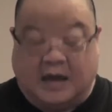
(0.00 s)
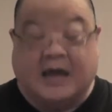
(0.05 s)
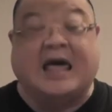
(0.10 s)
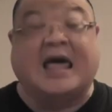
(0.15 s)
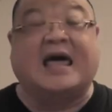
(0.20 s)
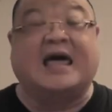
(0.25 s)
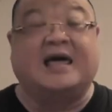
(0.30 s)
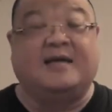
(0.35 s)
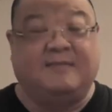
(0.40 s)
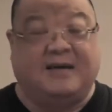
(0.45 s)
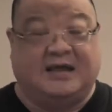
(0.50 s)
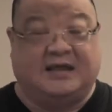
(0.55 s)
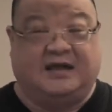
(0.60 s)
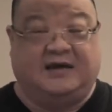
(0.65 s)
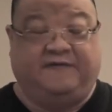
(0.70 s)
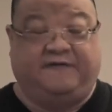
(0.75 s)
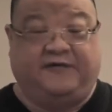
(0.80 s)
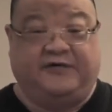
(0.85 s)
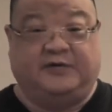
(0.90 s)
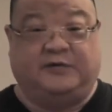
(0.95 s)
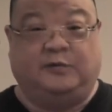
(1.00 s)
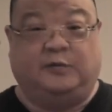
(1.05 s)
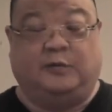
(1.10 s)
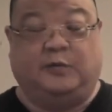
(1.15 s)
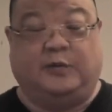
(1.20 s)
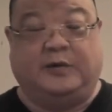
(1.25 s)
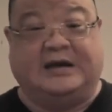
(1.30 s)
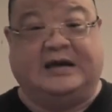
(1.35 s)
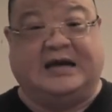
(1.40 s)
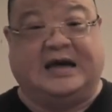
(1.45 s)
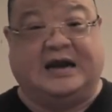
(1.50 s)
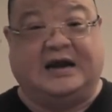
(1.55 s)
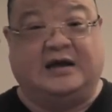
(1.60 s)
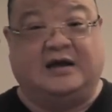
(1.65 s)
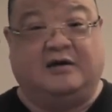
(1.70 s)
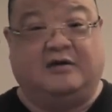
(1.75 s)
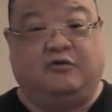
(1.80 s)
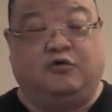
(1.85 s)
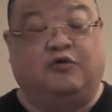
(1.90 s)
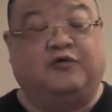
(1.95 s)
can make the difference between
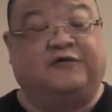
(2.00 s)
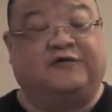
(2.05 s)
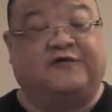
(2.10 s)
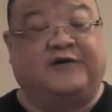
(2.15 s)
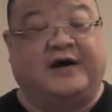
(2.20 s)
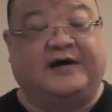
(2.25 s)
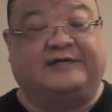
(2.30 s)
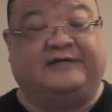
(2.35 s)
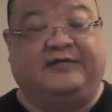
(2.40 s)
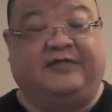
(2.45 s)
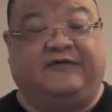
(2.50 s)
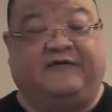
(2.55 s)
getting your strikes